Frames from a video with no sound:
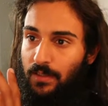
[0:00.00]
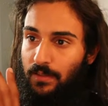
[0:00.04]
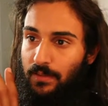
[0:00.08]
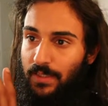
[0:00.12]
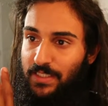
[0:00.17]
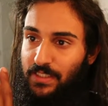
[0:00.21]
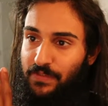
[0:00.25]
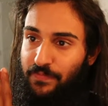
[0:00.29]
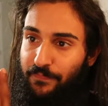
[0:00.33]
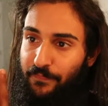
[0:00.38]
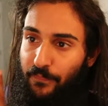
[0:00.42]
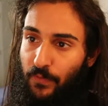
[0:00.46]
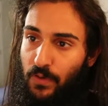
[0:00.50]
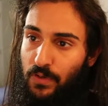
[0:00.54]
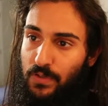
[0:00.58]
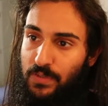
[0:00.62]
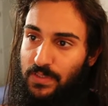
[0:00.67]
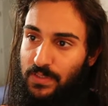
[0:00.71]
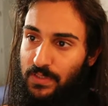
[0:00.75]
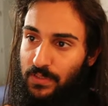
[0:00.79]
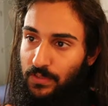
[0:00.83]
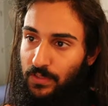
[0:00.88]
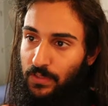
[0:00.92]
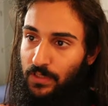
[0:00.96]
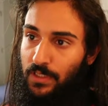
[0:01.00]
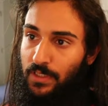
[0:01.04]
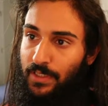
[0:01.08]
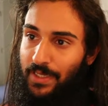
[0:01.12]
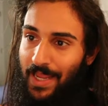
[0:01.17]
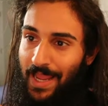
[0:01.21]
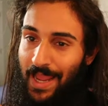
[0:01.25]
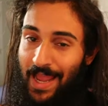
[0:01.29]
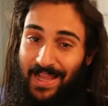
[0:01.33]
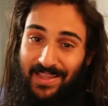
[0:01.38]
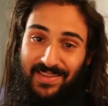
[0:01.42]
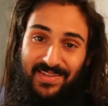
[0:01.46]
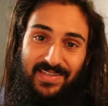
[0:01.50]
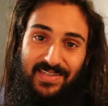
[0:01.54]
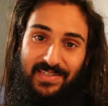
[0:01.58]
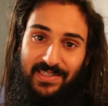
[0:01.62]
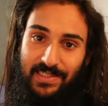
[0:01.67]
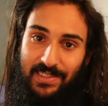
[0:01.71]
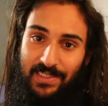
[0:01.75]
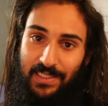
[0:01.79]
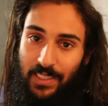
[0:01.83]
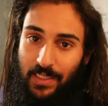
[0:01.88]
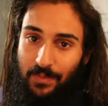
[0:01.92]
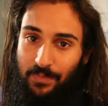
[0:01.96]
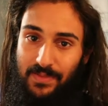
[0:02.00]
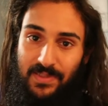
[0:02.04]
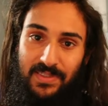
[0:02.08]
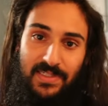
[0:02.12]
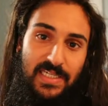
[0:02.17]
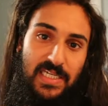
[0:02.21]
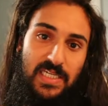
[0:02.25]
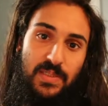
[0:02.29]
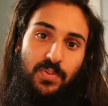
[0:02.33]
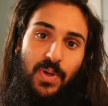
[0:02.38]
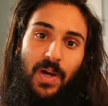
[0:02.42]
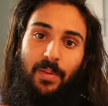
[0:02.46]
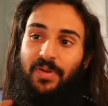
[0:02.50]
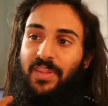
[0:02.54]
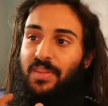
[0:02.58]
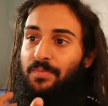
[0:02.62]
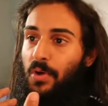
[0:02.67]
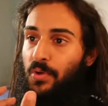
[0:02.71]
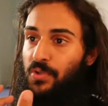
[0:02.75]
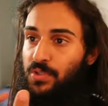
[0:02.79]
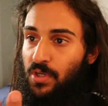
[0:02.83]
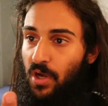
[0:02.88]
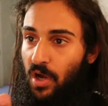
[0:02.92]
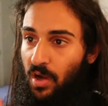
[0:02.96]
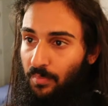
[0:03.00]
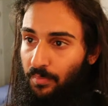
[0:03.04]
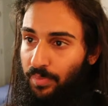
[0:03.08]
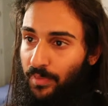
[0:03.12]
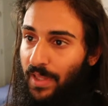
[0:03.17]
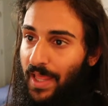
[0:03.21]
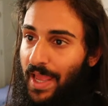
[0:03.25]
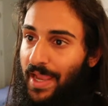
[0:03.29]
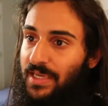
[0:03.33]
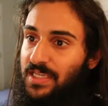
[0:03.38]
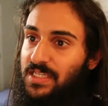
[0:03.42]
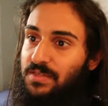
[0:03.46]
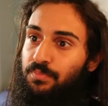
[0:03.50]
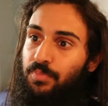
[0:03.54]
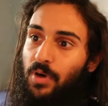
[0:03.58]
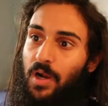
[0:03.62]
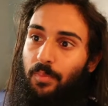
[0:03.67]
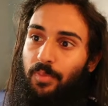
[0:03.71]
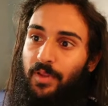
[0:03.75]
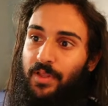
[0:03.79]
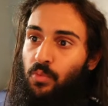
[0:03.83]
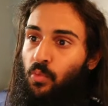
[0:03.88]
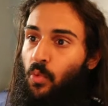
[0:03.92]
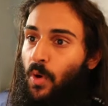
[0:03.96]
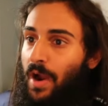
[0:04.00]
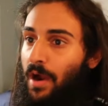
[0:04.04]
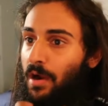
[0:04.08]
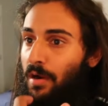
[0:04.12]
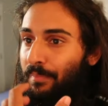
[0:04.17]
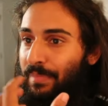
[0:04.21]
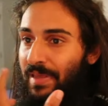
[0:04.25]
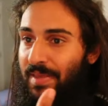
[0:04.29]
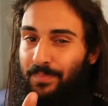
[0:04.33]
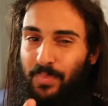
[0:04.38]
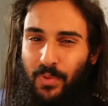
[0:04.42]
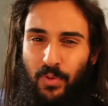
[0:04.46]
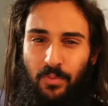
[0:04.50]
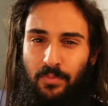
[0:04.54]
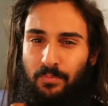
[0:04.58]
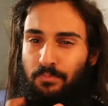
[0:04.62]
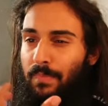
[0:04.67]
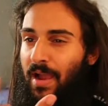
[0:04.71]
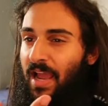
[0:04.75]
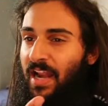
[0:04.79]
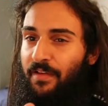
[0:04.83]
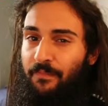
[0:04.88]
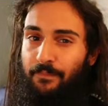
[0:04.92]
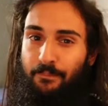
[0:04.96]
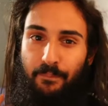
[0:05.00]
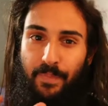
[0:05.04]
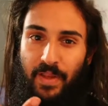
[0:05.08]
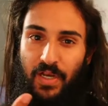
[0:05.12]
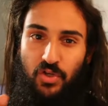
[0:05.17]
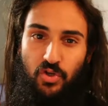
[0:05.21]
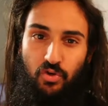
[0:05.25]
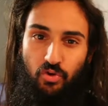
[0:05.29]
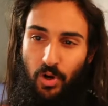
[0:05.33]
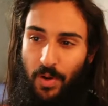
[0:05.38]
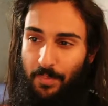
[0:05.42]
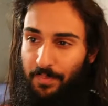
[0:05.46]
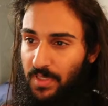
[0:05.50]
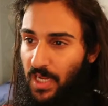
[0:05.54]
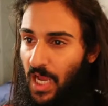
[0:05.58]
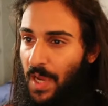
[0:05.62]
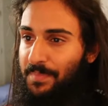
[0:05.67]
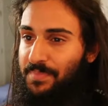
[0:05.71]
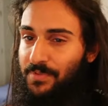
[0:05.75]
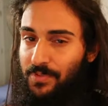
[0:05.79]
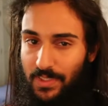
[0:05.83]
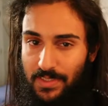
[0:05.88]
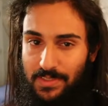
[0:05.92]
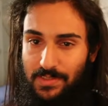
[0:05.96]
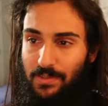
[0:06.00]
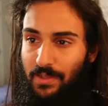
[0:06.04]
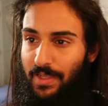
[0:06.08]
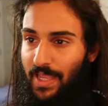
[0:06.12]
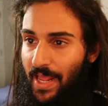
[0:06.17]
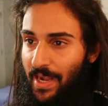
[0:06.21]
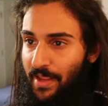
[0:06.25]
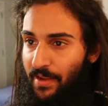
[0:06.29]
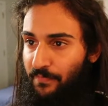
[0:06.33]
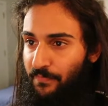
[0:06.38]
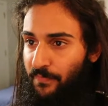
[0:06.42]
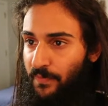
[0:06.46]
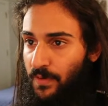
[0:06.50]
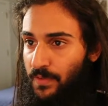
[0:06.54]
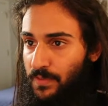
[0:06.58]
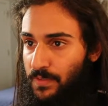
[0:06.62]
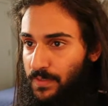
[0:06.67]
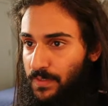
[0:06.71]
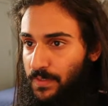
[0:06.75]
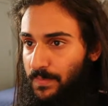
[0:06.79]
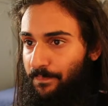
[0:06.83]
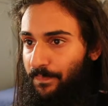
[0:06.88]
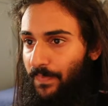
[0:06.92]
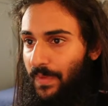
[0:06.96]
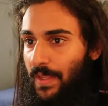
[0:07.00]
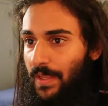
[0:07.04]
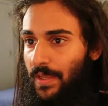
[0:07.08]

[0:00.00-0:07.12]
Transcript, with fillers: Let's first look at C. C is probably the most complex, probably where people might have been tripped up, so let's look at it first.